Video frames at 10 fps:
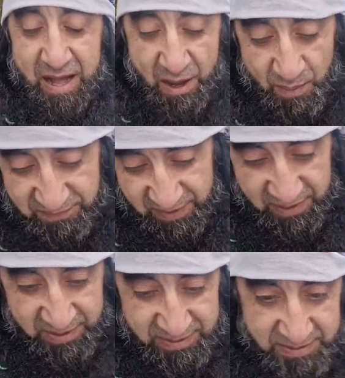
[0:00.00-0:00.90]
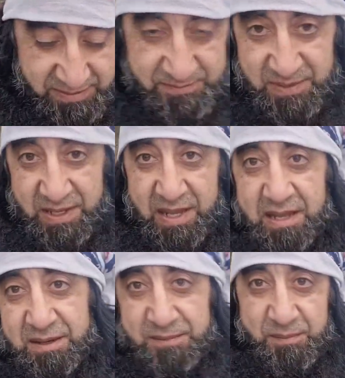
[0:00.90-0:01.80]
However,
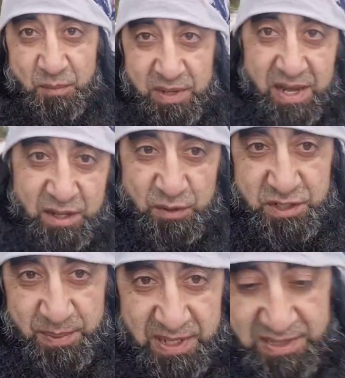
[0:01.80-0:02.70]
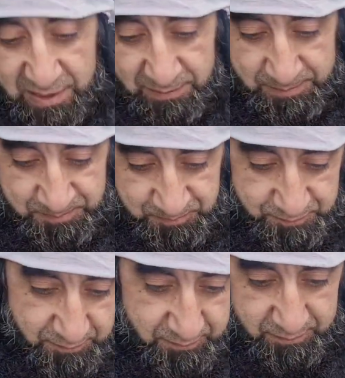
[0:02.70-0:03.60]
when I used to be little,
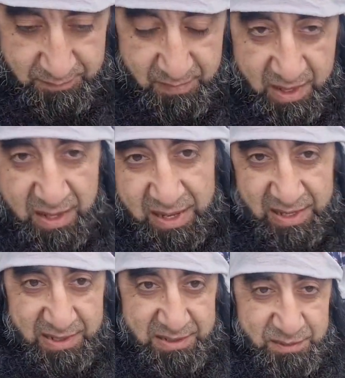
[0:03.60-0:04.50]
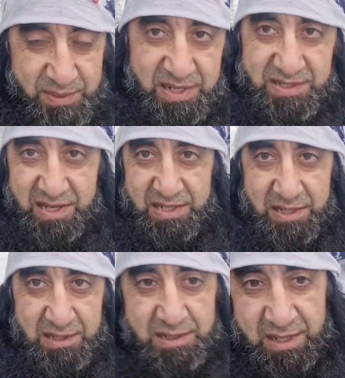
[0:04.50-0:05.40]
and when I say
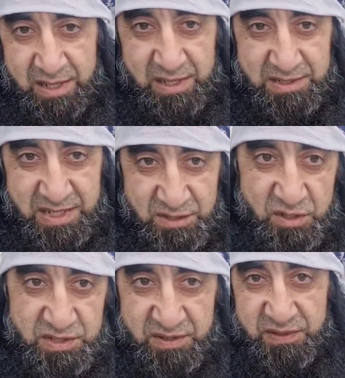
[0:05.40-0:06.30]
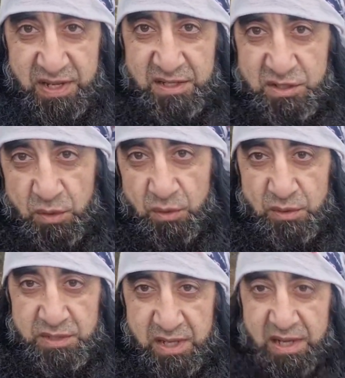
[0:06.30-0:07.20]
little, 6 or 7 years
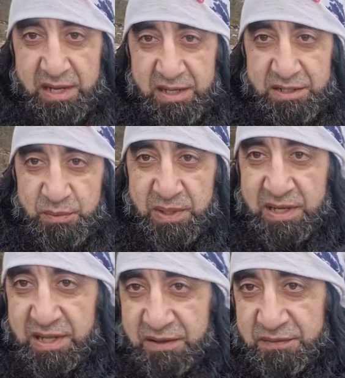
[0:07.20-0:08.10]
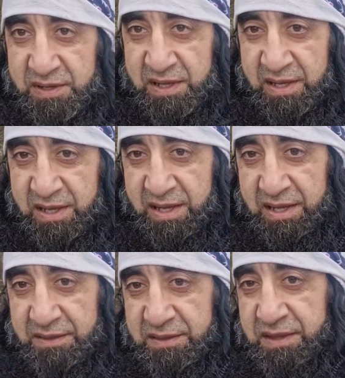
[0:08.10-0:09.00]
old, and we lived
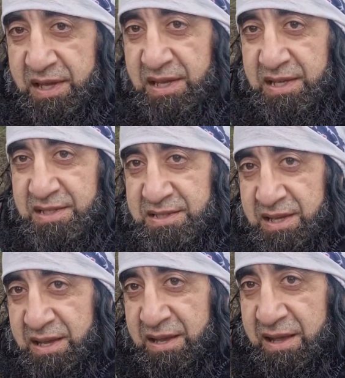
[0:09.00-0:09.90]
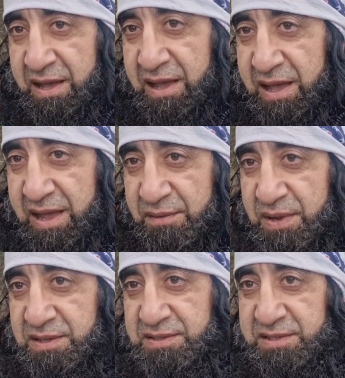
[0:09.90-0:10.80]
in these
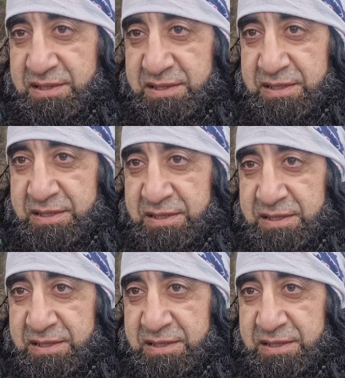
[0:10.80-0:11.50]
areas